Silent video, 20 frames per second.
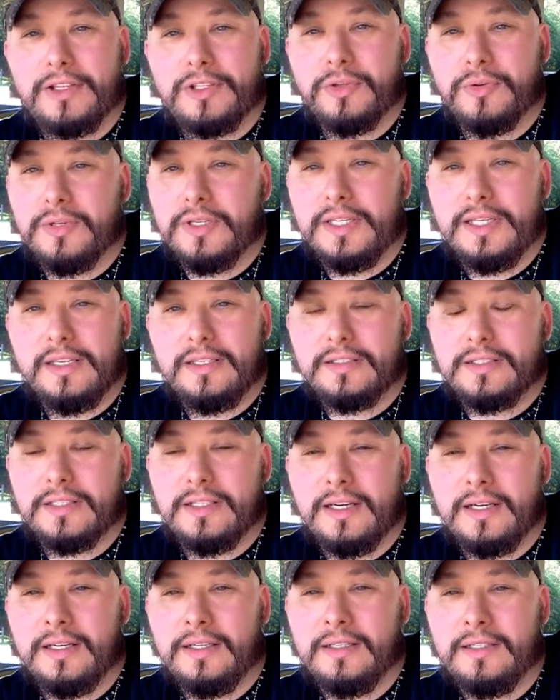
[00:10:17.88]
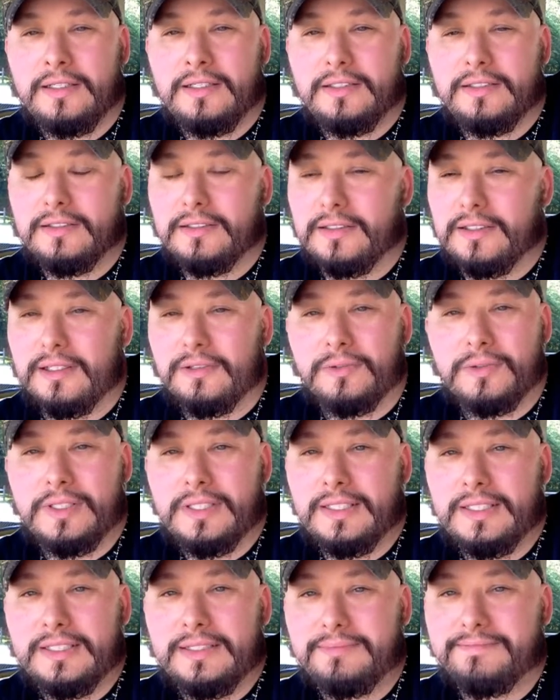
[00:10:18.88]
back to it again tonight. I
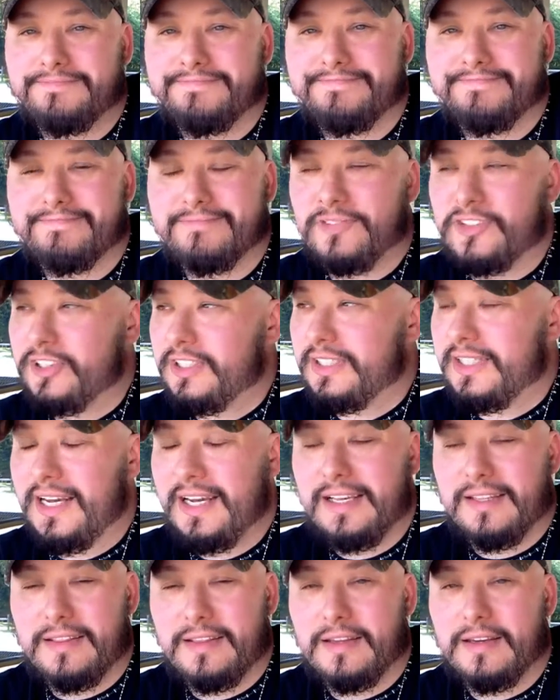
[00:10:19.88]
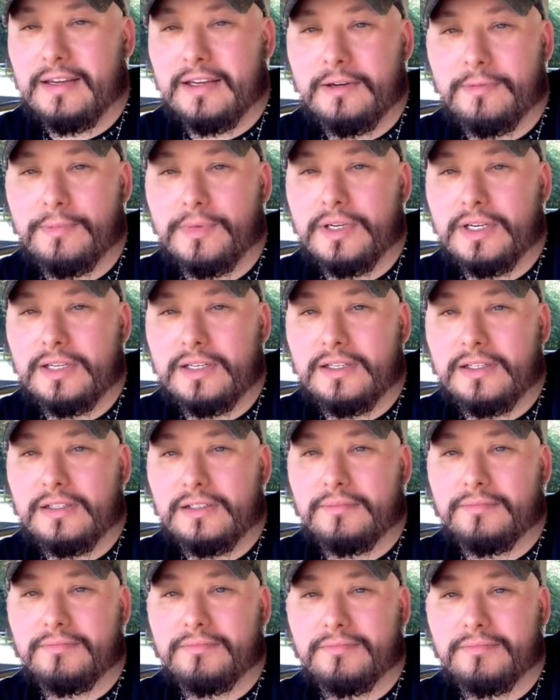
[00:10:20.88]
really hate that, but
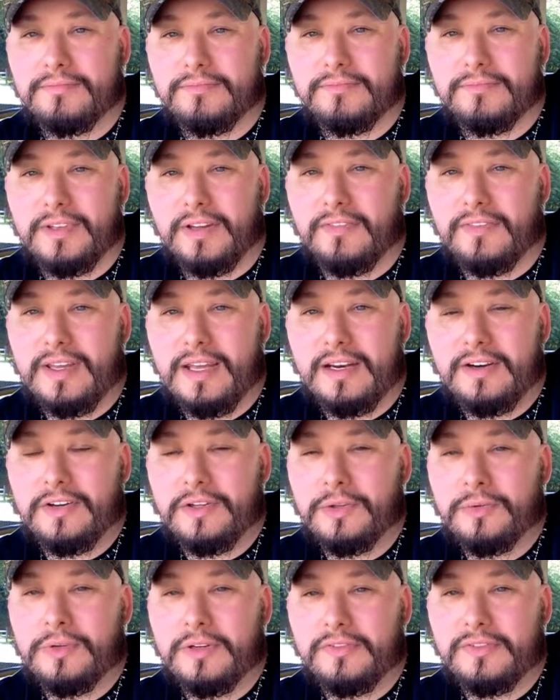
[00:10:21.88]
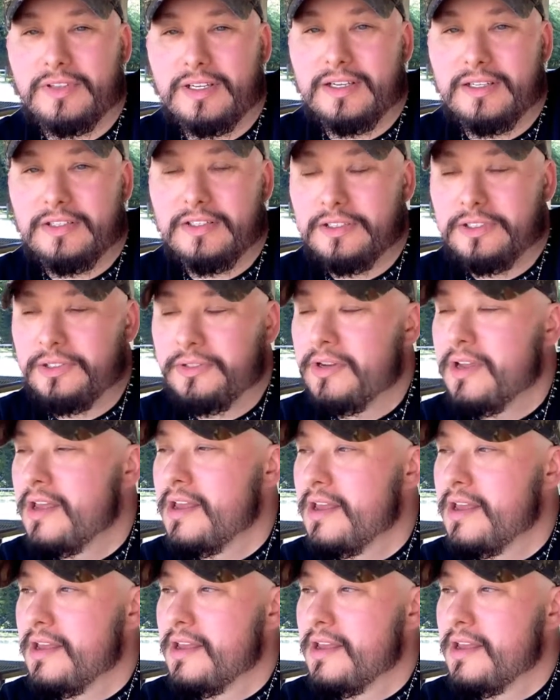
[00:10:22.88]
I've got to do what I've got to do,